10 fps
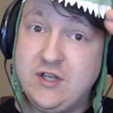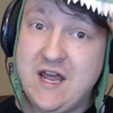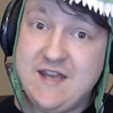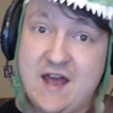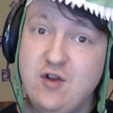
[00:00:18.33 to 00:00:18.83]

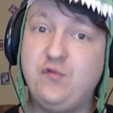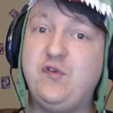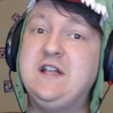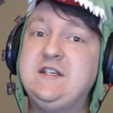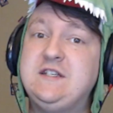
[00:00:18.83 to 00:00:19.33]
day Dino
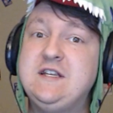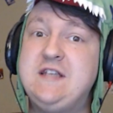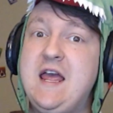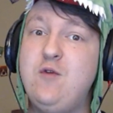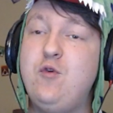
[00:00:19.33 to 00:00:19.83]
friends,
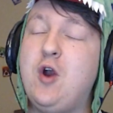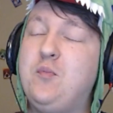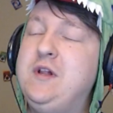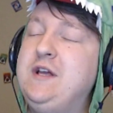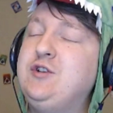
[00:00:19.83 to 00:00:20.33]
today we are
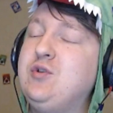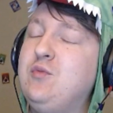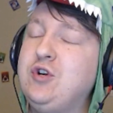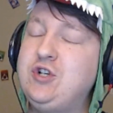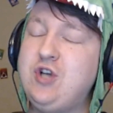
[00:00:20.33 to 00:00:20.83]
playing some
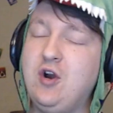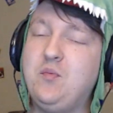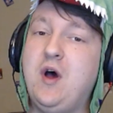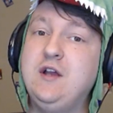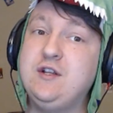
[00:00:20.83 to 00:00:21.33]
more
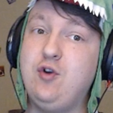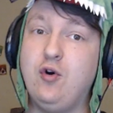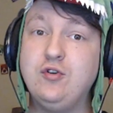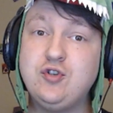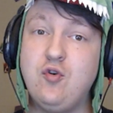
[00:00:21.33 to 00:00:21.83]
Shark Bite and
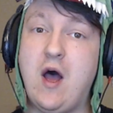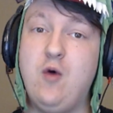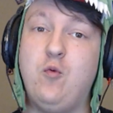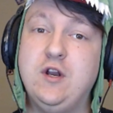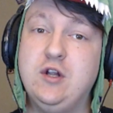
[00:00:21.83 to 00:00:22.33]
also I
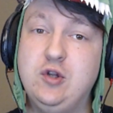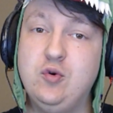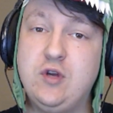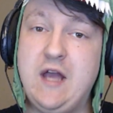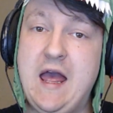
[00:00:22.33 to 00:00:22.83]
want to
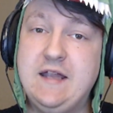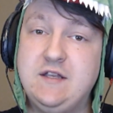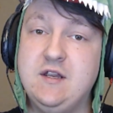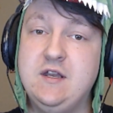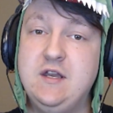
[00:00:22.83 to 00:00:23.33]
look
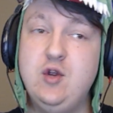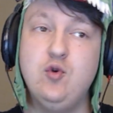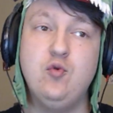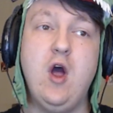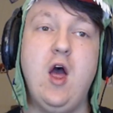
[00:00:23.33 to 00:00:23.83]
at the
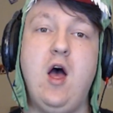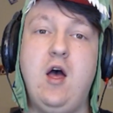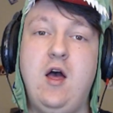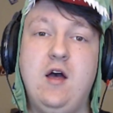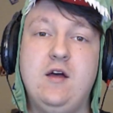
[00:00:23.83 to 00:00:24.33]
new
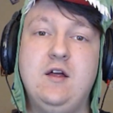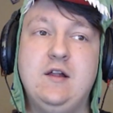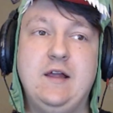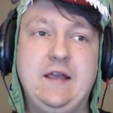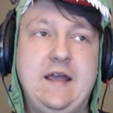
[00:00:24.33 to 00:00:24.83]
uh,
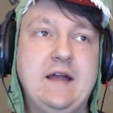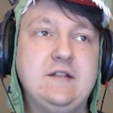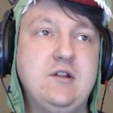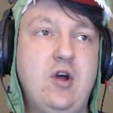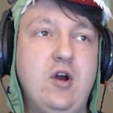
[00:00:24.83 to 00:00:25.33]
like
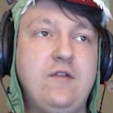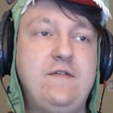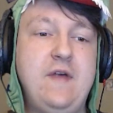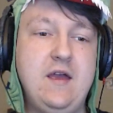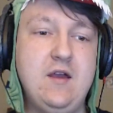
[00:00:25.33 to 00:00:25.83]
catalog
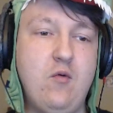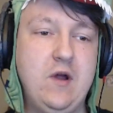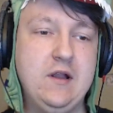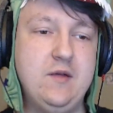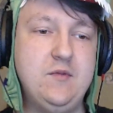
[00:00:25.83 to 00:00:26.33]
thing.
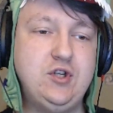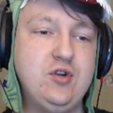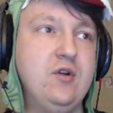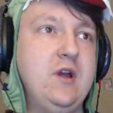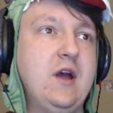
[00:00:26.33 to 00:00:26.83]
Wait, let me show you